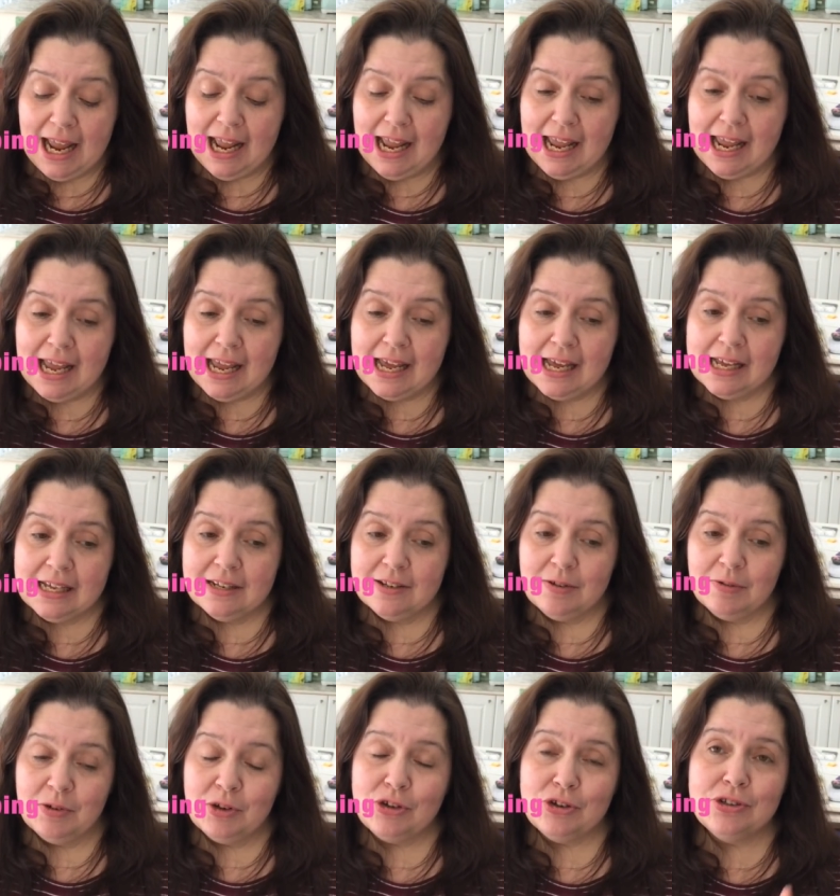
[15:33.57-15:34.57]

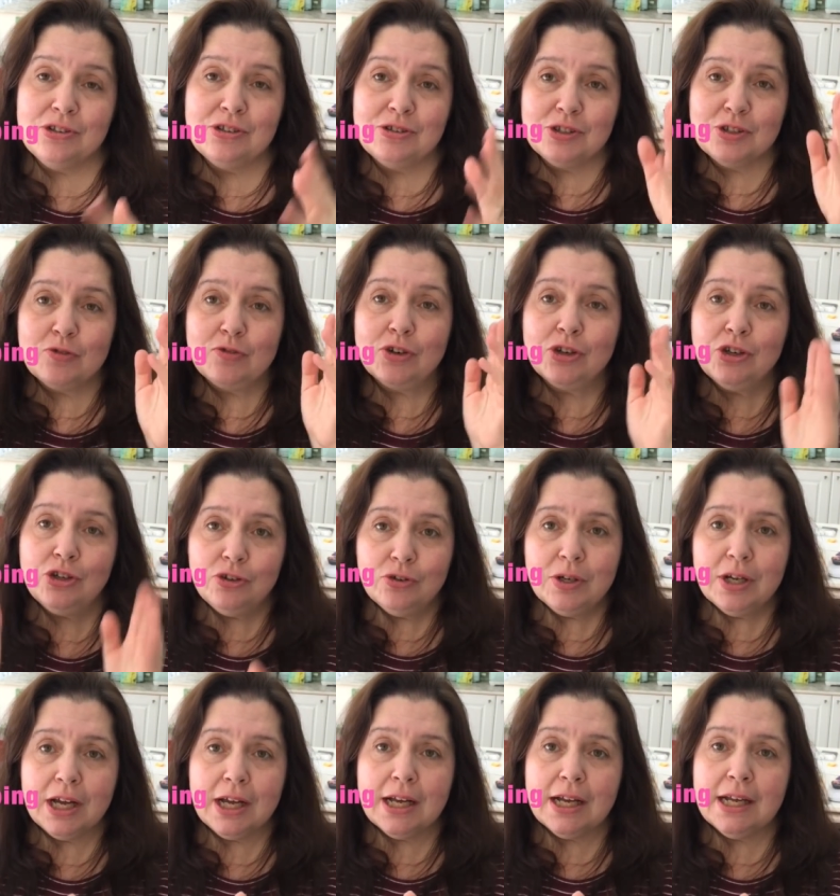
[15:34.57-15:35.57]
And good news for you
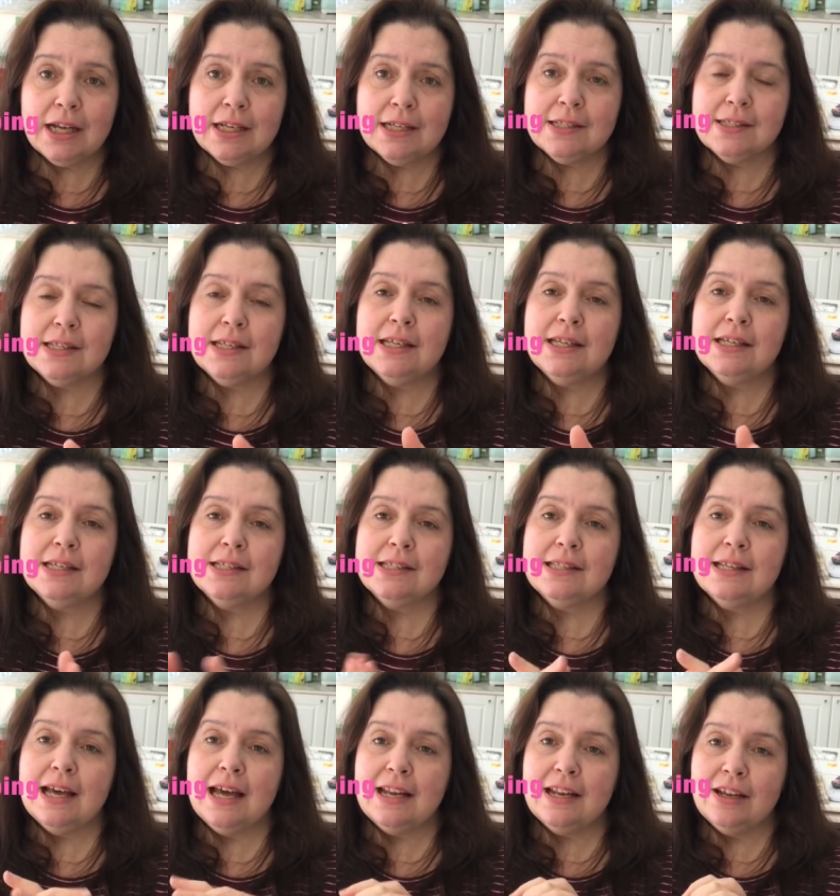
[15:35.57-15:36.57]
guys is
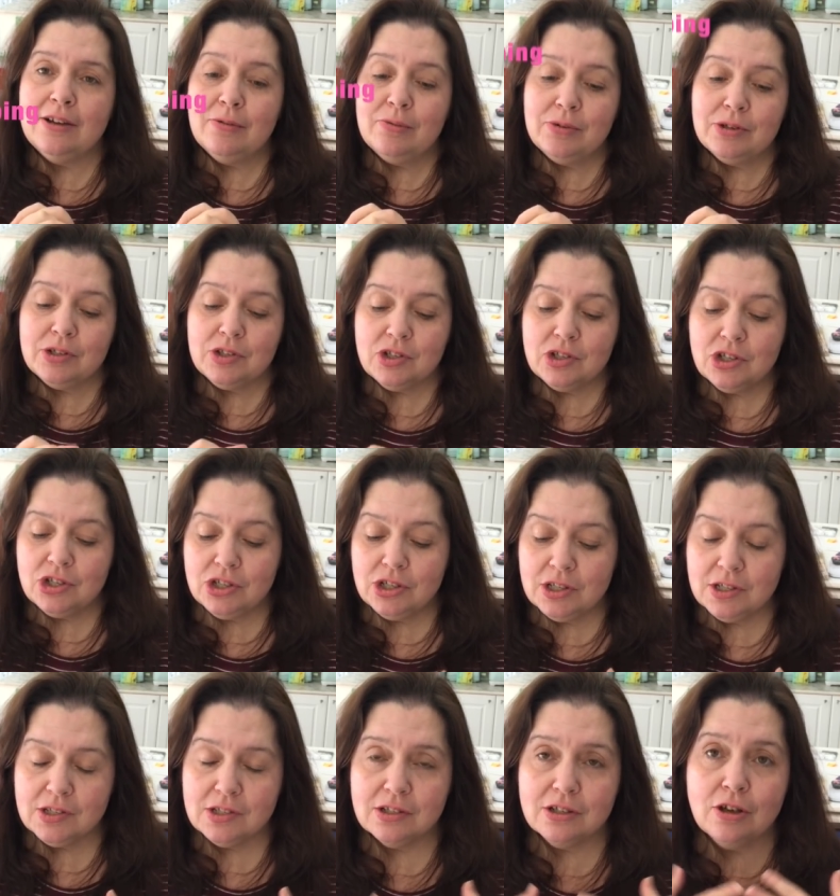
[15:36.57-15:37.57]
that it was
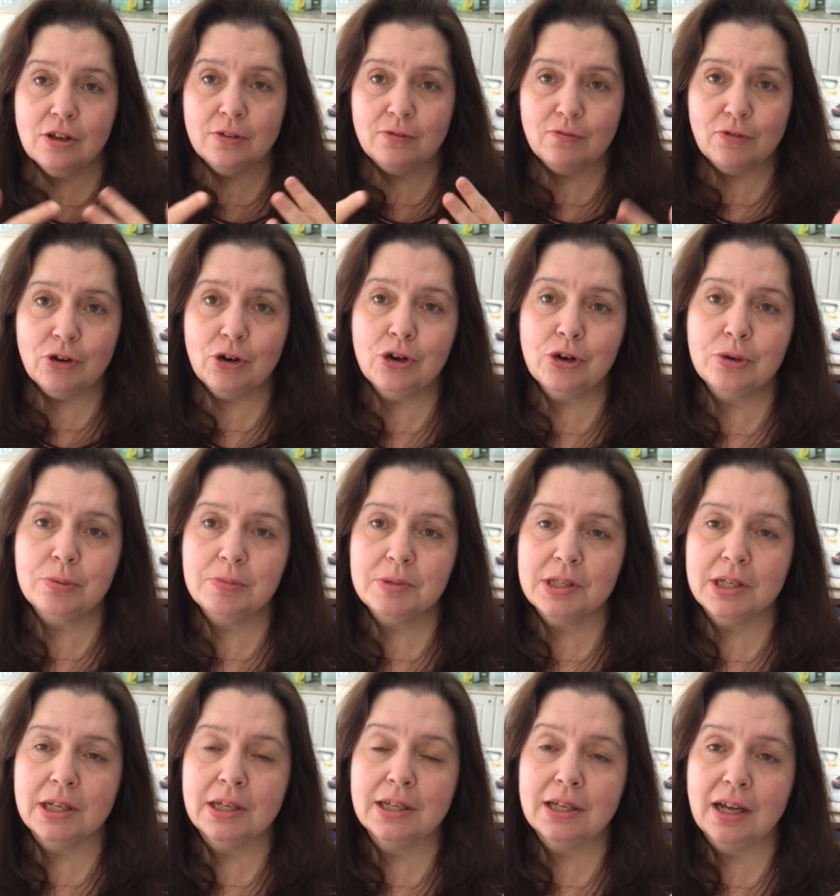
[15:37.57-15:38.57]
just
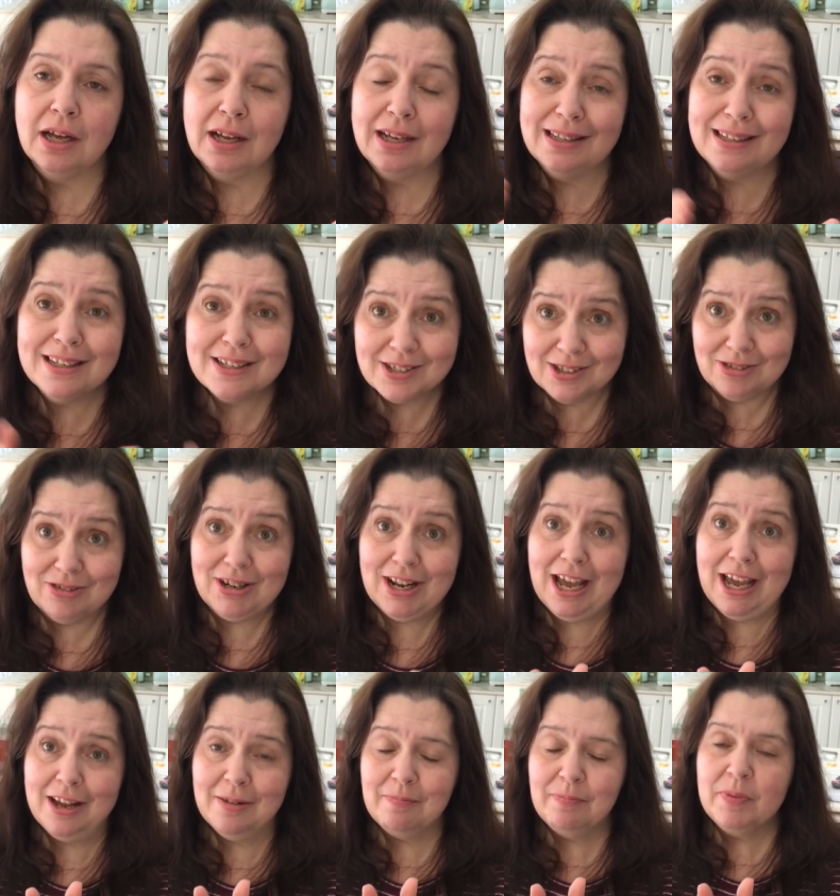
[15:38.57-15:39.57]
confirmed
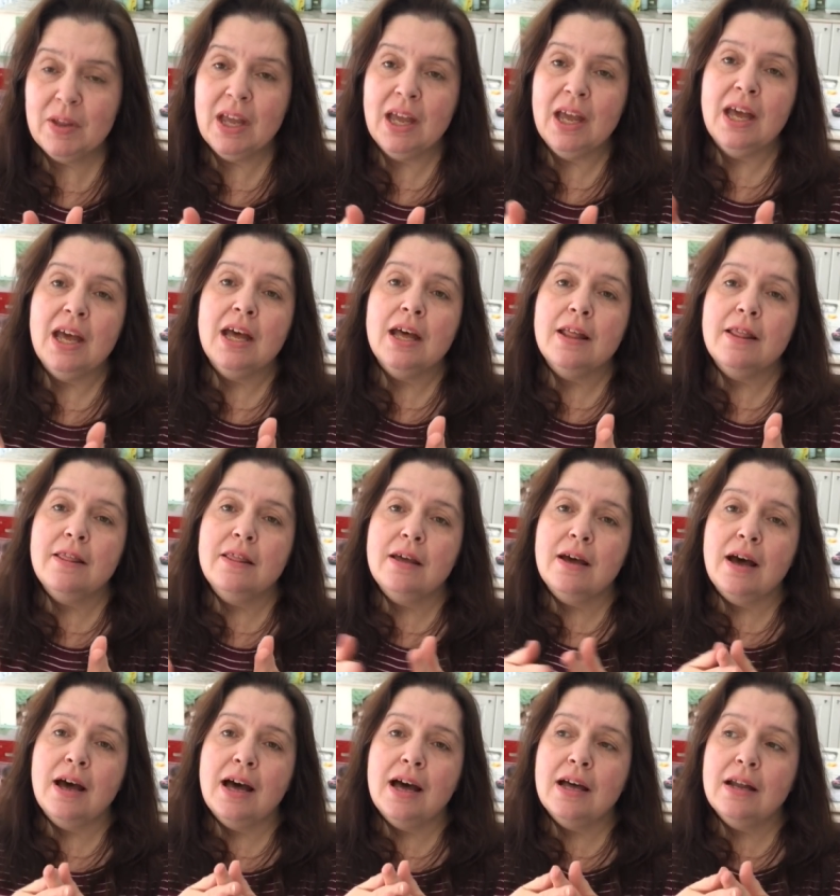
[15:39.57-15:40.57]
yesterday
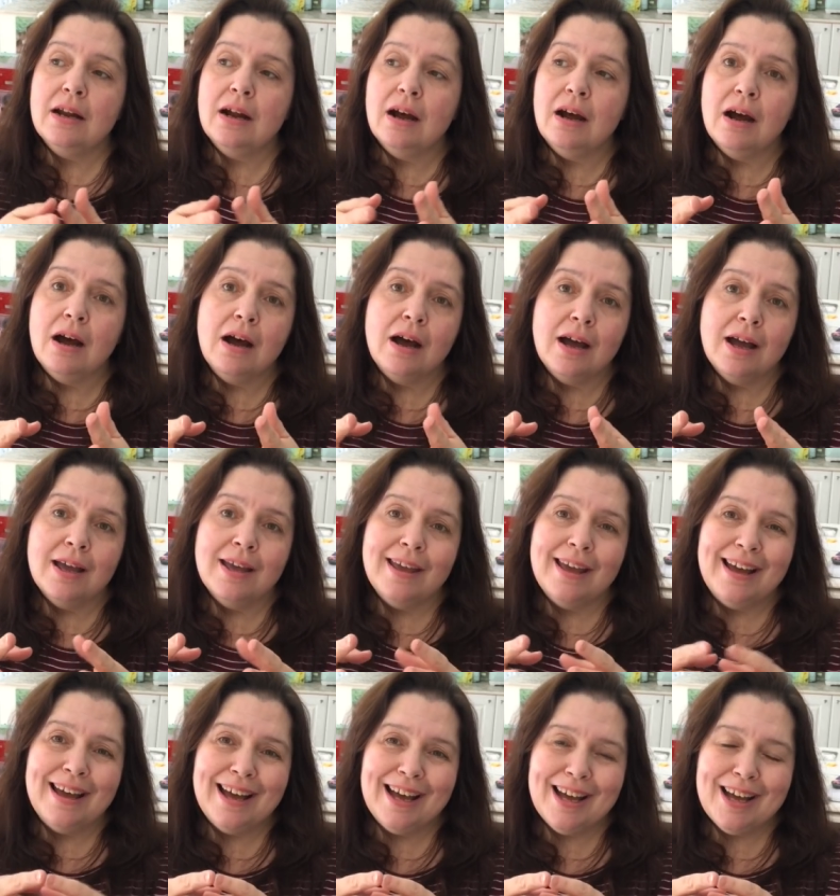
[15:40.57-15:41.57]
that I
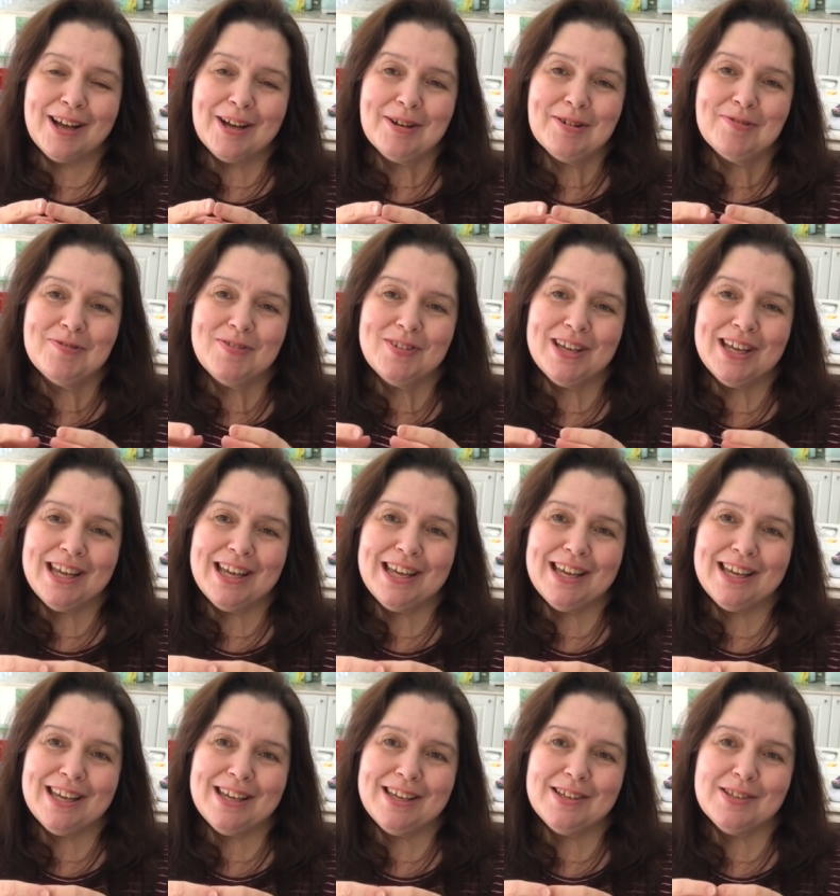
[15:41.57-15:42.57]
have
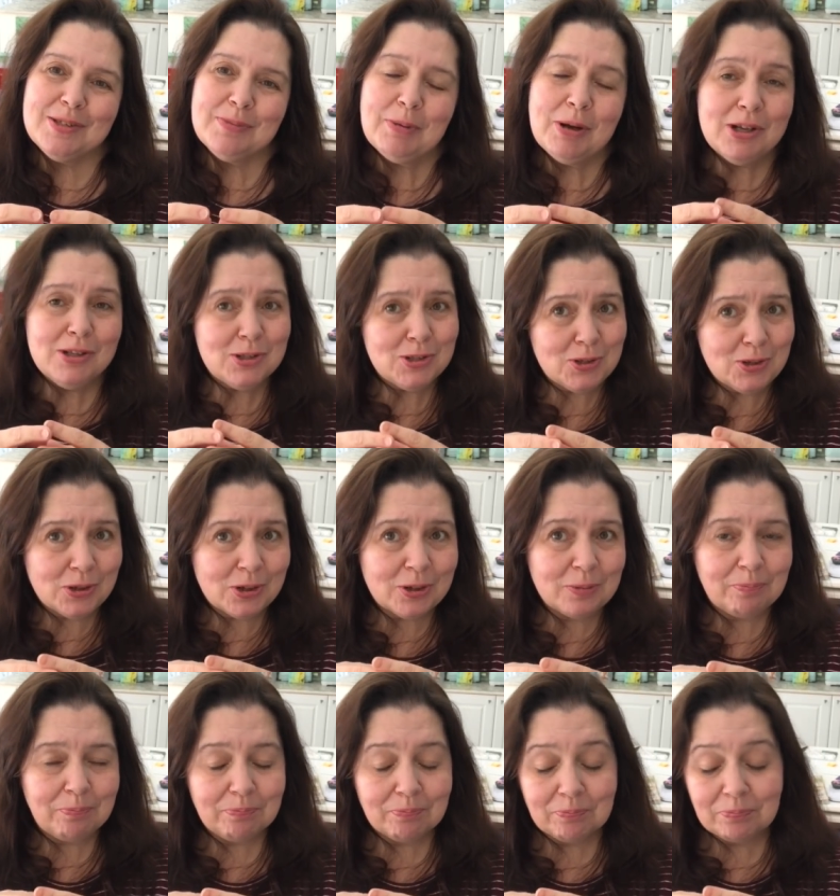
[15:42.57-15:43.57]
a
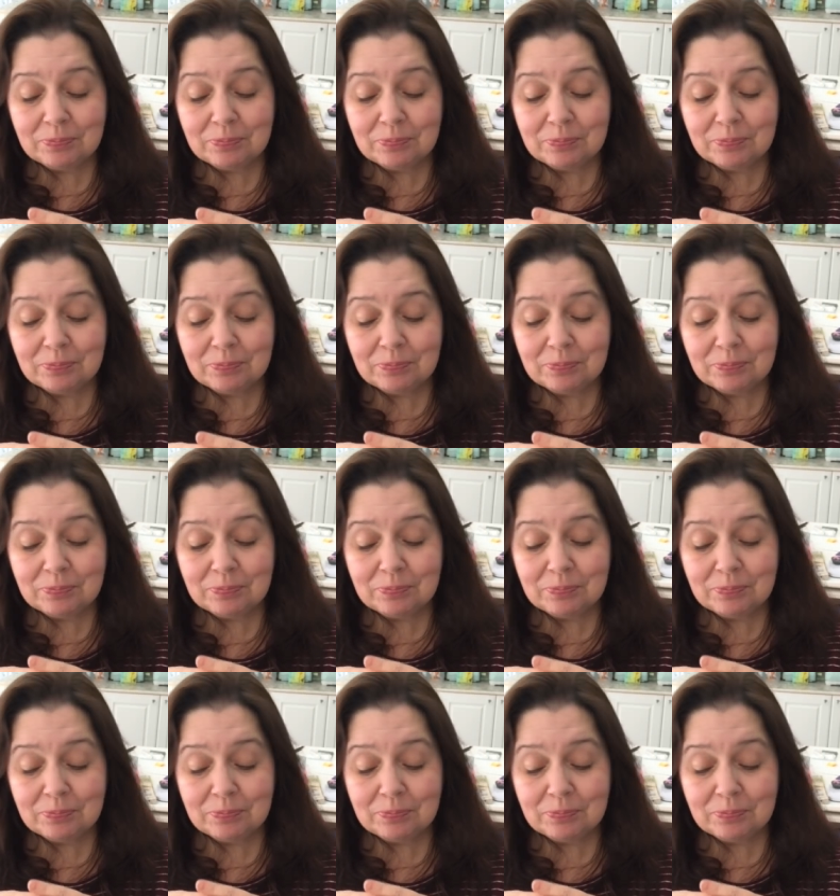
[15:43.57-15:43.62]
sponsor